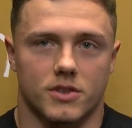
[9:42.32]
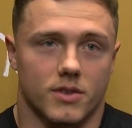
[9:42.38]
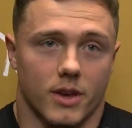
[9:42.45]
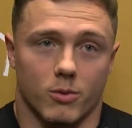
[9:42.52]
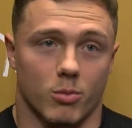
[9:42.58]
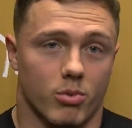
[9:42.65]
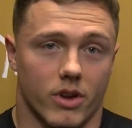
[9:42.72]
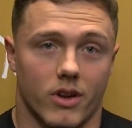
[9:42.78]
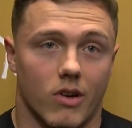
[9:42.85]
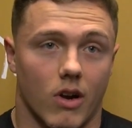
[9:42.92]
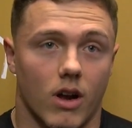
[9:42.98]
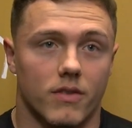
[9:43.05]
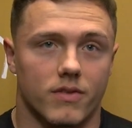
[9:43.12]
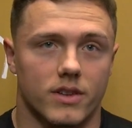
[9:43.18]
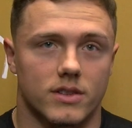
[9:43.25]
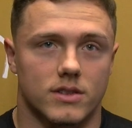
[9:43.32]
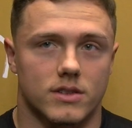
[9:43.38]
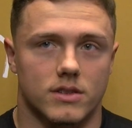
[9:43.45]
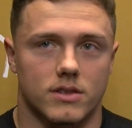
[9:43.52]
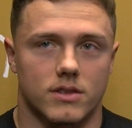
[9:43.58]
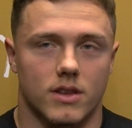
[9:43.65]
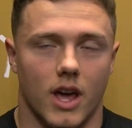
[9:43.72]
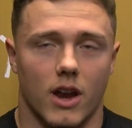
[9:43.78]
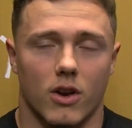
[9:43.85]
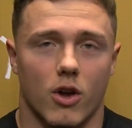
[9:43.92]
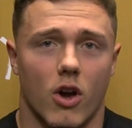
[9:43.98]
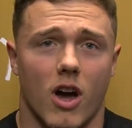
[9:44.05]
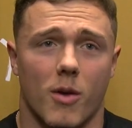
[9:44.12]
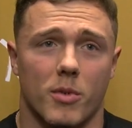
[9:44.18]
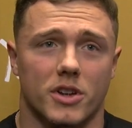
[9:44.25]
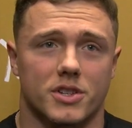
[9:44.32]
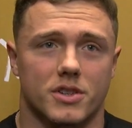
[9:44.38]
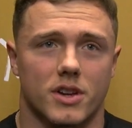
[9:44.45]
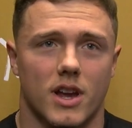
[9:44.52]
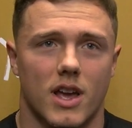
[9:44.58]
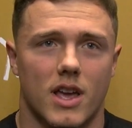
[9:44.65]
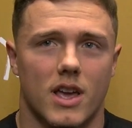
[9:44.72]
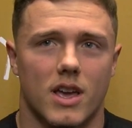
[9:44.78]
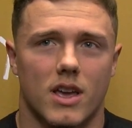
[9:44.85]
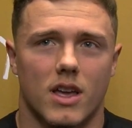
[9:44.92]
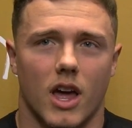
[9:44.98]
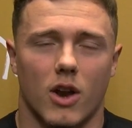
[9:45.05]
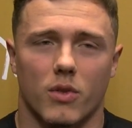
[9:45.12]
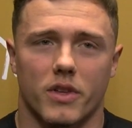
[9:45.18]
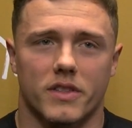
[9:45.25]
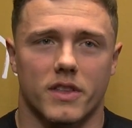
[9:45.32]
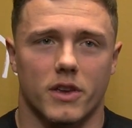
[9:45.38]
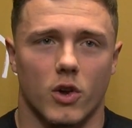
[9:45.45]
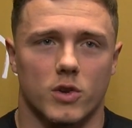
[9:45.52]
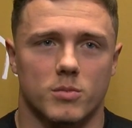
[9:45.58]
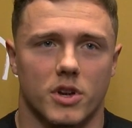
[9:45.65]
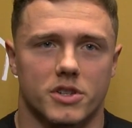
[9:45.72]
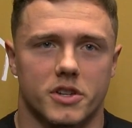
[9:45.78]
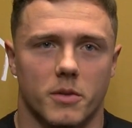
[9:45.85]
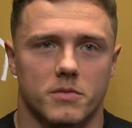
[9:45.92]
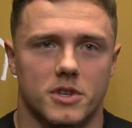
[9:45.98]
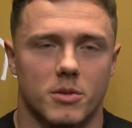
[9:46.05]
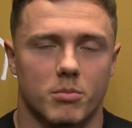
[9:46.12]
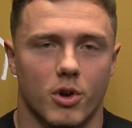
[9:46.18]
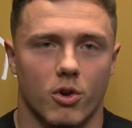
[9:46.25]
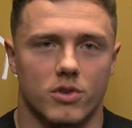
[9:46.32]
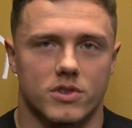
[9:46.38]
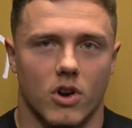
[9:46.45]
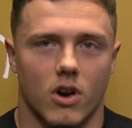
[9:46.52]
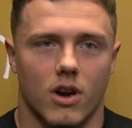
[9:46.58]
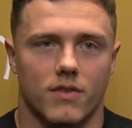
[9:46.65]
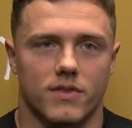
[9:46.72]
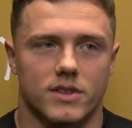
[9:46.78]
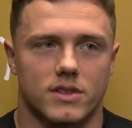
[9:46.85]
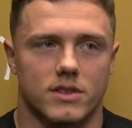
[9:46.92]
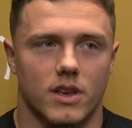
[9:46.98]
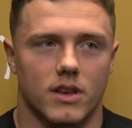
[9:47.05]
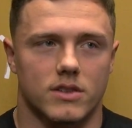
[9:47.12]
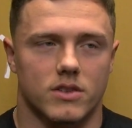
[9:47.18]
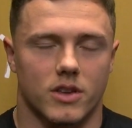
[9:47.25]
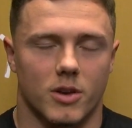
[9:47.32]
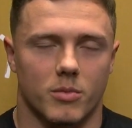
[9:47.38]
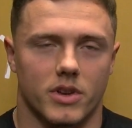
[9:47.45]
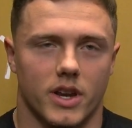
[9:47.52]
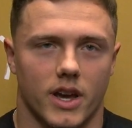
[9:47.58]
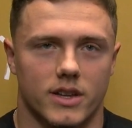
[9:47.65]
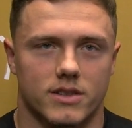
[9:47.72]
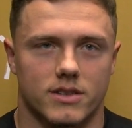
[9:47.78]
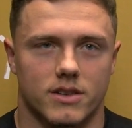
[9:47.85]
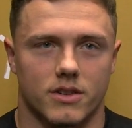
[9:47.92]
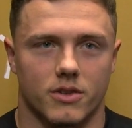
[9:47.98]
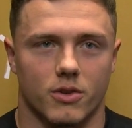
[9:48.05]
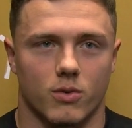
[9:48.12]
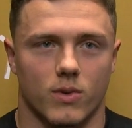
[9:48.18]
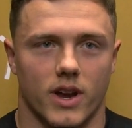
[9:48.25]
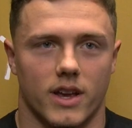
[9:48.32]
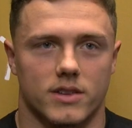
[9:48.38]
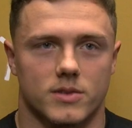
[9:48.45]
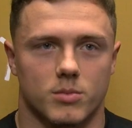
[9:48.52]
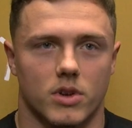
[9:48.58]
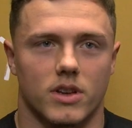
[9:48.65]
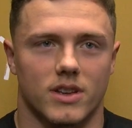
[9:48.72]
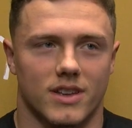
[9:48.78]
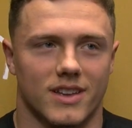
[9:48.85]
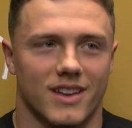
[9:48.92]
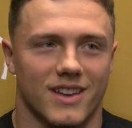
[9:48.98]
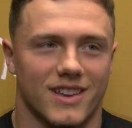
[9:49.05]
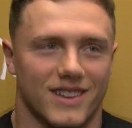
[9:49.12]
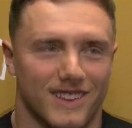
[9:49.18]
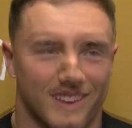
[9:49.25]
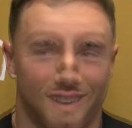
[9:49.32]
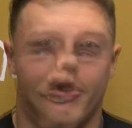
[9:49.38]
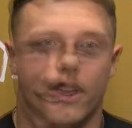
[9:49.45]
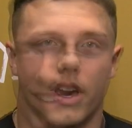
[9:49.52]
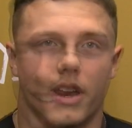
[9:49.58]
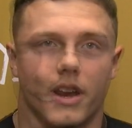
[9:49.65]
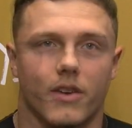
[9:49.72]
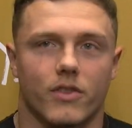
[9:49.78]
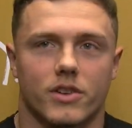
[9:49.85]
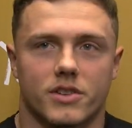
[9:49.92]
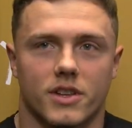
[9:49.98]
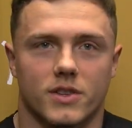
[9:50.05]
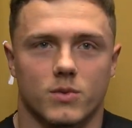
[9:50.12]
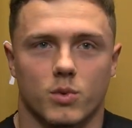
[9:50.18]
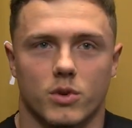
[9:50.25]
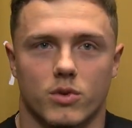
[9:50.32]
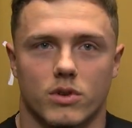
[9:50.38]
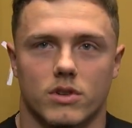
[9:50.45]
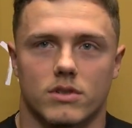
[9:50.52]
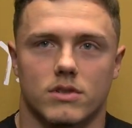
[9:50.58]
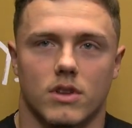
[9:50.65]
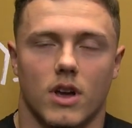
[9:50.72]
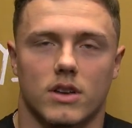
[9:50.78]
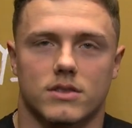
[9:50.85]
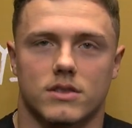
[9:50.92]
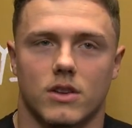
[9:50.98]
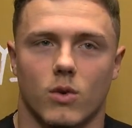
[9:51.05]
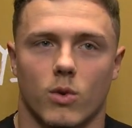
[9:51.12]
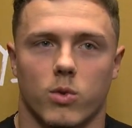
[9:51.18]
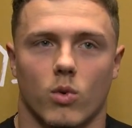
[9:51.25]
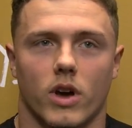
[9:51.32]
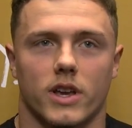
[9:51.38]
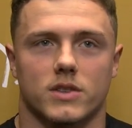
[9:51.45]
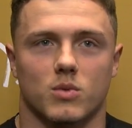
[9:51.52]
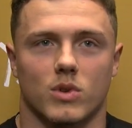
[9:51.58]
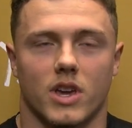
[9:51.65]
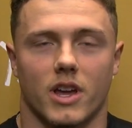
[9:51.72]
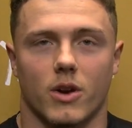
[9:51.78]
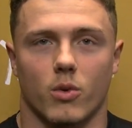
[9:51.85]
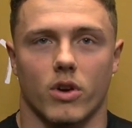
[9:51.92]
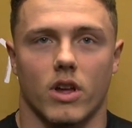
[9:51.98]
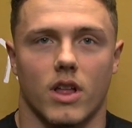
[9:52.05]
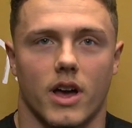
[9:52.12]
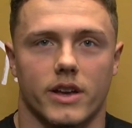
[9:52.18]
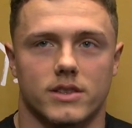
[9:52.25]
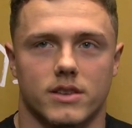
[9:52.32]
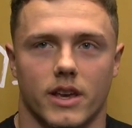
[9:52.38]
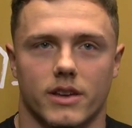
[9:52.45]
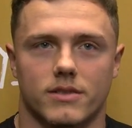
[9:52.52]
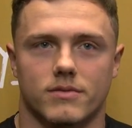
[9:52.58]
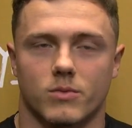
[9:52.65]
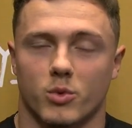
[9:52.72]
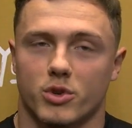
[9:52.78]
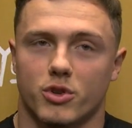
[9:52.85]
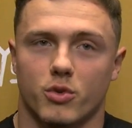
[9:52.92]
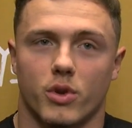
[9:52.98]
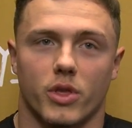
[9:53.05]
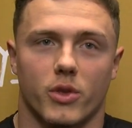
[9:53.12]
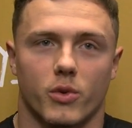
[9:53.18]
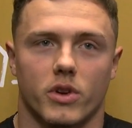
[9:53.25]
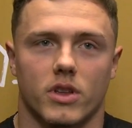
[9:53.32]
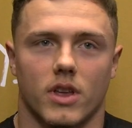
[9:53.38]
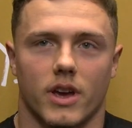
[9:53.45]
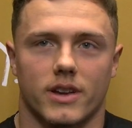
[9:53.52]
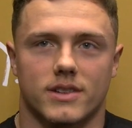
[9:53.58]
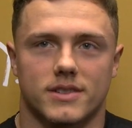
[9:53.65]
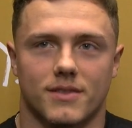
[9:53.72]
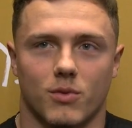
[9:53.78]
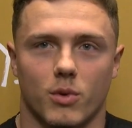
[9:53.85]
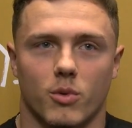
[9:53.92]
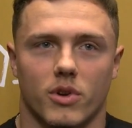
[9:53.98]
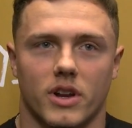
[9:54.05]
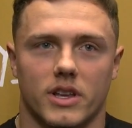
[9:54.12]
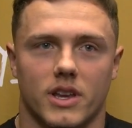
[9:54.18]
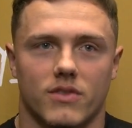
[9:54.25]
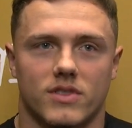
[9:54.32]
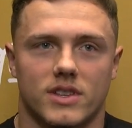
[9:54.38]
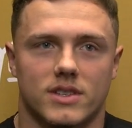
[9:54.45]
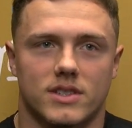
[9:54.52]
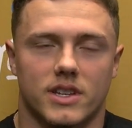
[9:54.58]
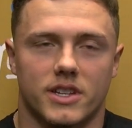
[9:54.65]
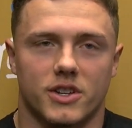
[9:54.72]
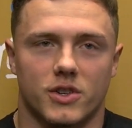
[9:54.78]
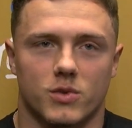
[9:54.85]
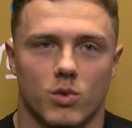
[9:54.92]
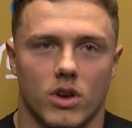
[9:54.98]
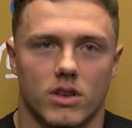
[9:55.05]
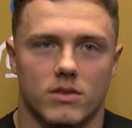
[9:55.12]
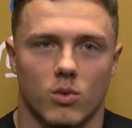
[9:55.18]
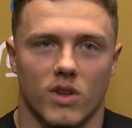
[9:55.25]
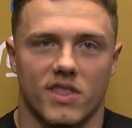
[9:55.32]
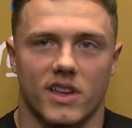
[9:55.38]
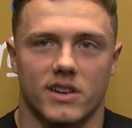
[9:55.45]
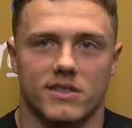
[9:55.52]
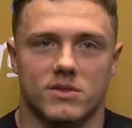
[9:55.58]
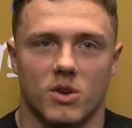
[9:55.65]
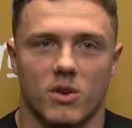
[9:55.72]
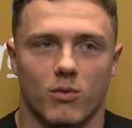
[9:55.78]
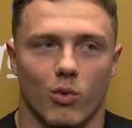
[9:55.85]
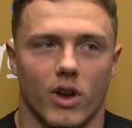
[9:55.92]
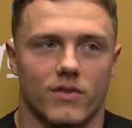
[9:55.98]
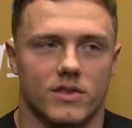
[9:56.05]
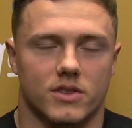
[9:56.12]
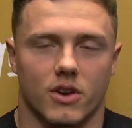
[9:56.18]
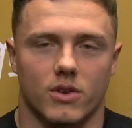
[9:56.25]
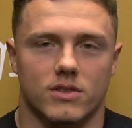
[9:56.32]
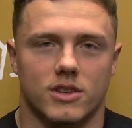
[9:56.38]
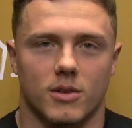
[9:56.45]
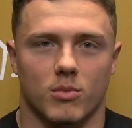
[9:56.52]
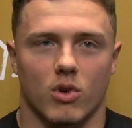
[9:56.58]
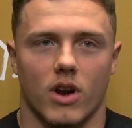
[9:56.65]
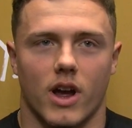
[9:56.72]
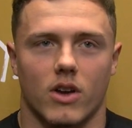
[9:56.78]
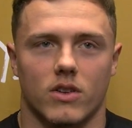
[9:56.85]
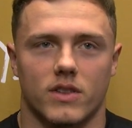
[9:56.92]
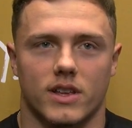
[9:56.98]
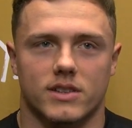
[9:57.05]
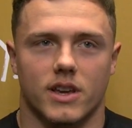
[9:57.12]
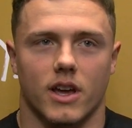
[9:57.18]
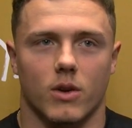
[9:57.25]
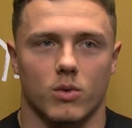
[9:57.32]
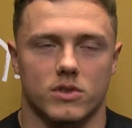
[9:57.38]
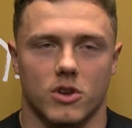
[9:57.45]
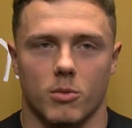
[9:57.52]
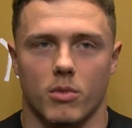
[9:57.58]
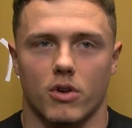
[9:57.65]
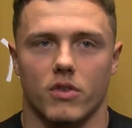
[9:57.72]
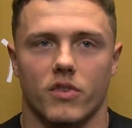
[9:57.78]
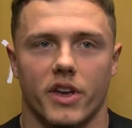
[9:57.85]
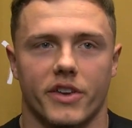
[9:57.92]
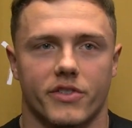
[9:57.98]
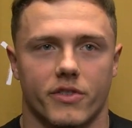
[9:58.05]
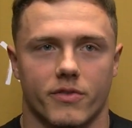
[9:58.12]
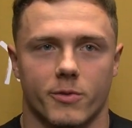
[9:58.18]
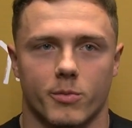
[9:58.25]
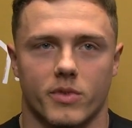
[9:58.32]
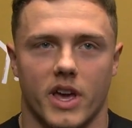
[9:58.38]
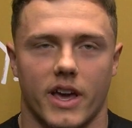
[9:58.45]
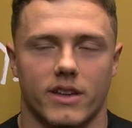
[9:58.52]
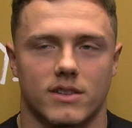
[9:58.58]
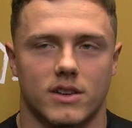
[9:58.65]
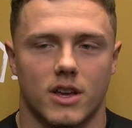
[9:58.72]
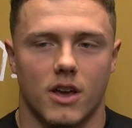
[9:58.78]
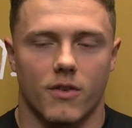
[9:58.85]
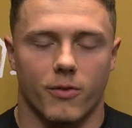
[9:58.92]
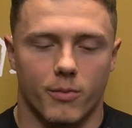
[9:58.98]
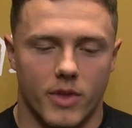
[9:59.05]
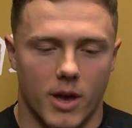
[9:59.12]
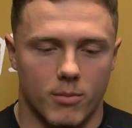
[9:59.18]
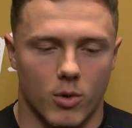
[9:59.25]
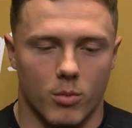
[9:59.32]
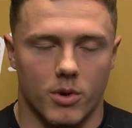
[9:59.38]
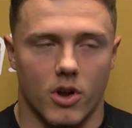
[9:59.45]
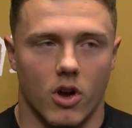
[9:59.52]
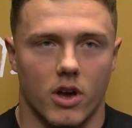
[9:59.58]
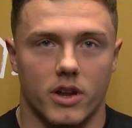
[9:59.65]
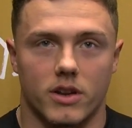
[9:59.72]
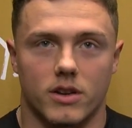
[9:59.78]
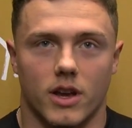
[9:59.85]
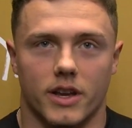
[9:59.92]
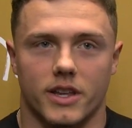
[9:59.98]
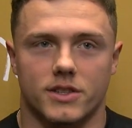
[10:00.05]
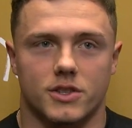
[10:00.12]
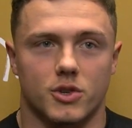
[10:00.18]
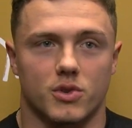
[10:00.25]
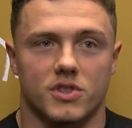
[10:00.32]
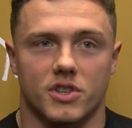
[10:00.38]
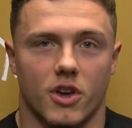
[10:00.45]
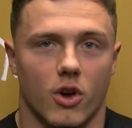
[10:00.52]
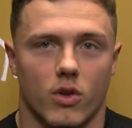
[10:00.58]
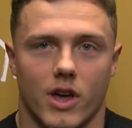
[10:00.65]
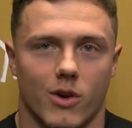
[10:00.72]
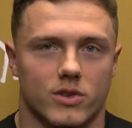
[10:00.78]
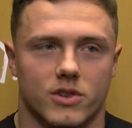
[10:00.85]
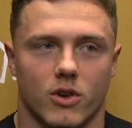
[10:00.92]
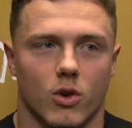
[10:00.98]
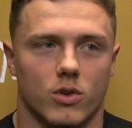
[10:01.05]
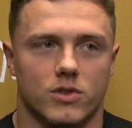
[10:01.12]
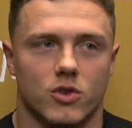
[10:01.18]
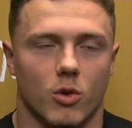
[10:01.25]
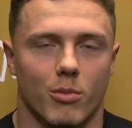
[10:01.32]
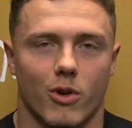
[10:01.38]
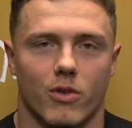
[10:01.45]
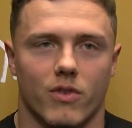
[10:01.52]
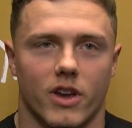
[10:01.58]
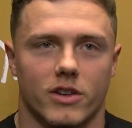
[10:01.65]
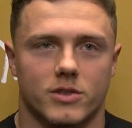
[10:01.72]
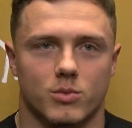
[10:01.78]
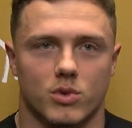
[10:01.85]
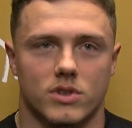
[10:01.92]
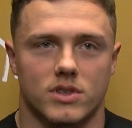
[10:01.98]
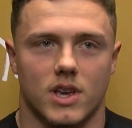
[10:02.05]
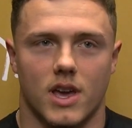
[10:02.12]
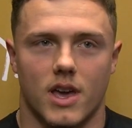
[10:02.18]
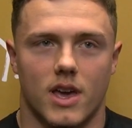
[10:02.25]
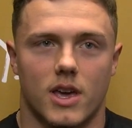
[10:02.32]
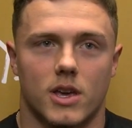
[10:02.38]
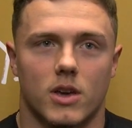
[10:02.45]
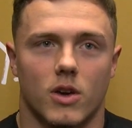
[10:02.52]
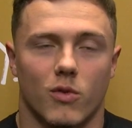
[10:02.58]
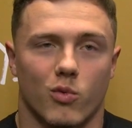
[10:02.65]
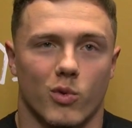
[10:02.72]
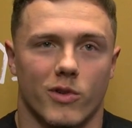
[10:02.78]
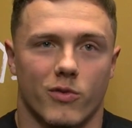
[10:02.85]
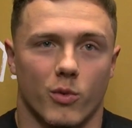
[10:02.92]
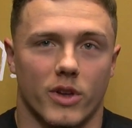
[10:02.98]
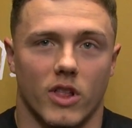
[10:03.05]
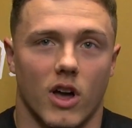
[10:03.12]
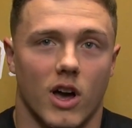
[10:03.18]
like we're playing our offense. And I don't know how much I don't think they go as much up-tempo as our offense does, so that'll be nice to get a little rest. But, I mean, kind of ever since we were lost in Northwest, we kind of realized, like, we're 2-3. Like, if we want to give these seniors what they deserve, we have to turn something around. And that's kind of was our motivation from that moment on. And against UCO, that was our sole motivation, was if we